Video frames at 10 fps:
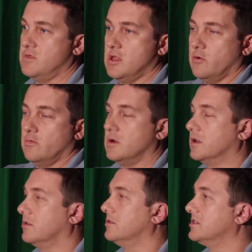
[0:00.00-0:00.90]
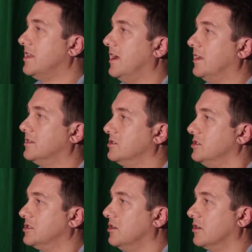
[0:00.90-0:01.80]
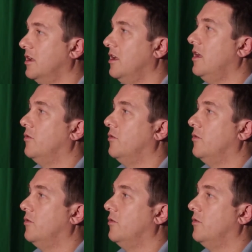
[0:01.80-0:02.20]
No one wanted to go on the slide, so she stuck.